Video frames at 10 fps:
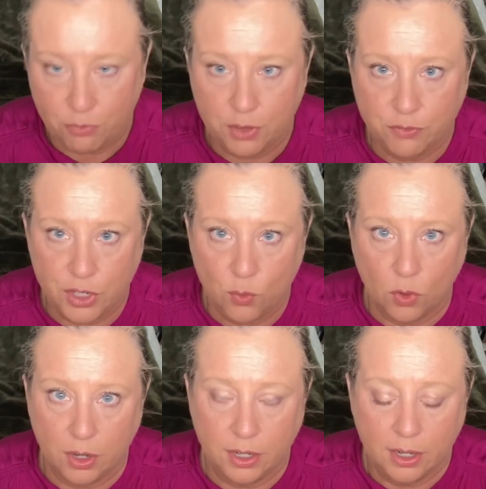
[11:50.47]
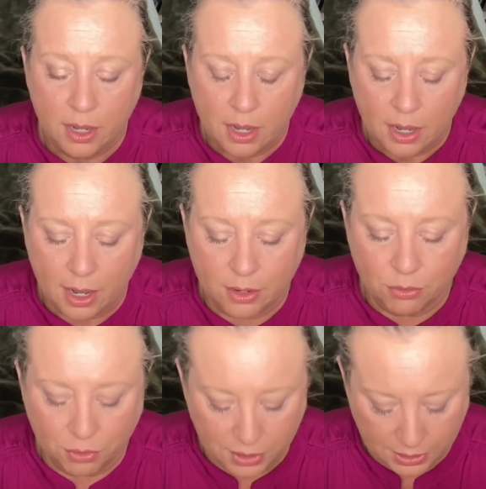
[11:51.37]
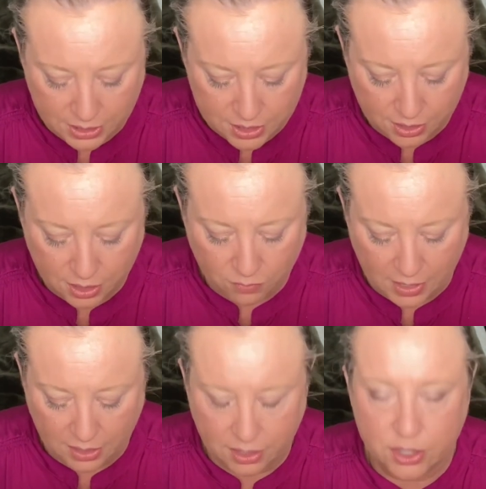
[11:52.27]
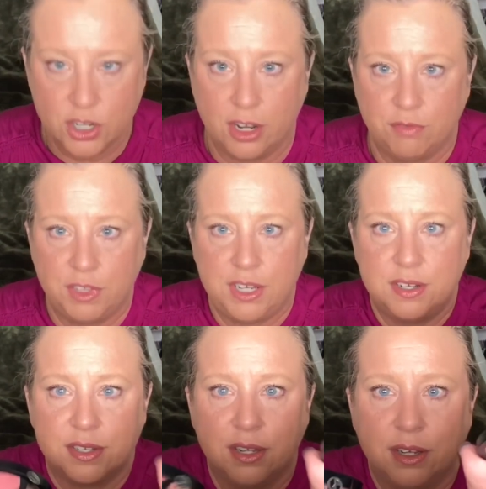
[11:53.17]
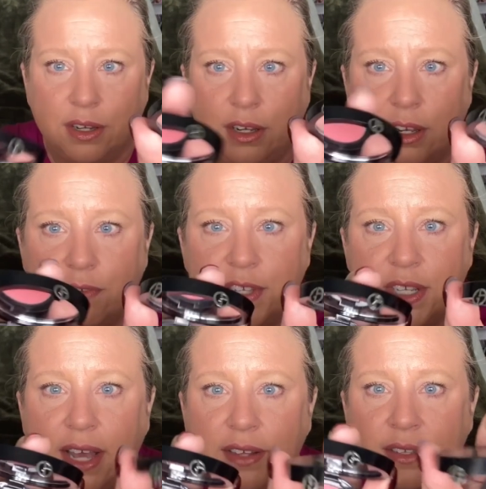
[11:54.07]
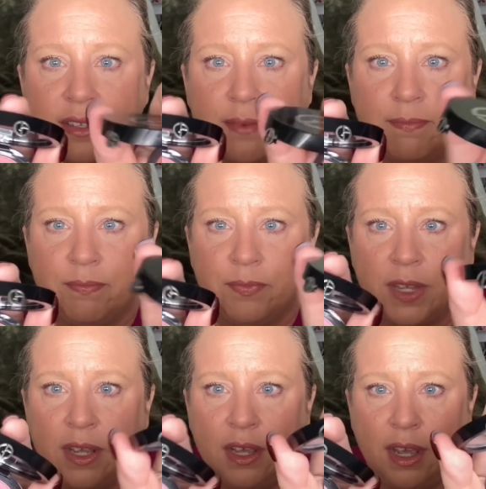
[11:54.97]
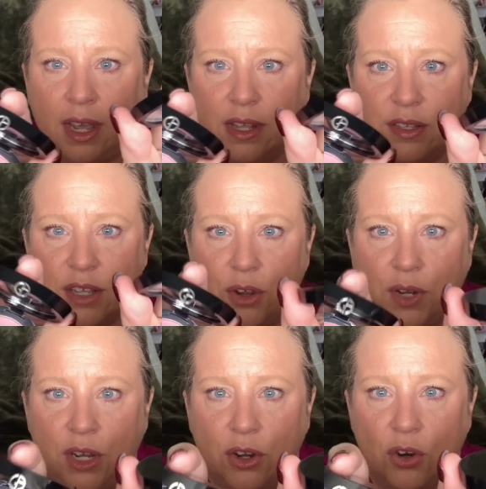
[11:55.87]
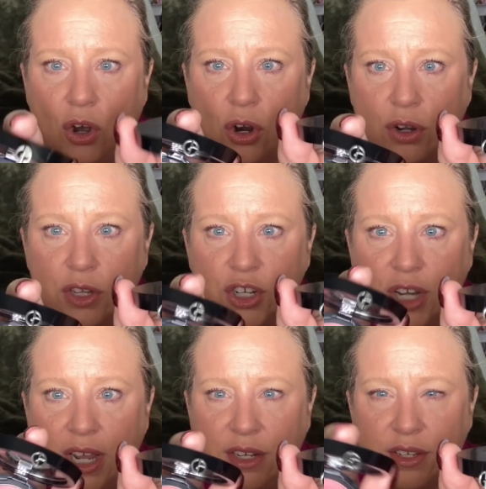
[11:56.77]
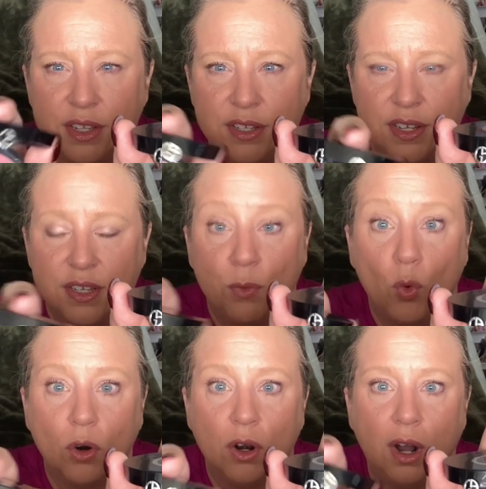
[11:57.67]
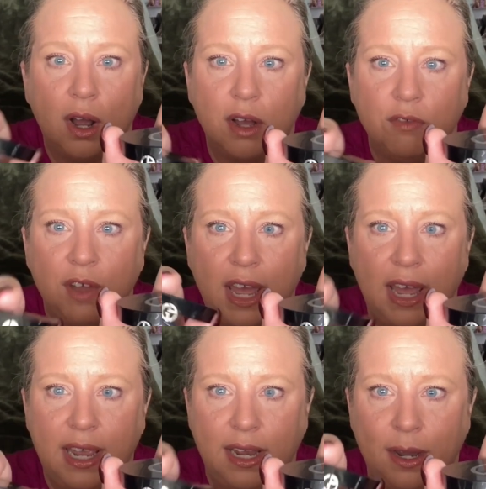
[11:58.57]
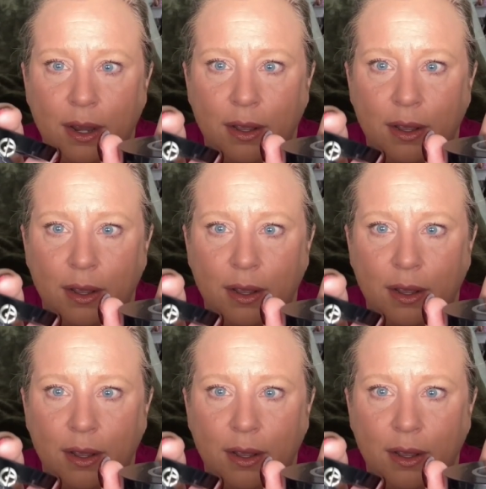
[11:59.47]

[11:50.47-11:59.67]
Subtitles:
51. I really took advantage of these gift sets. And so here are the shades. This is more of a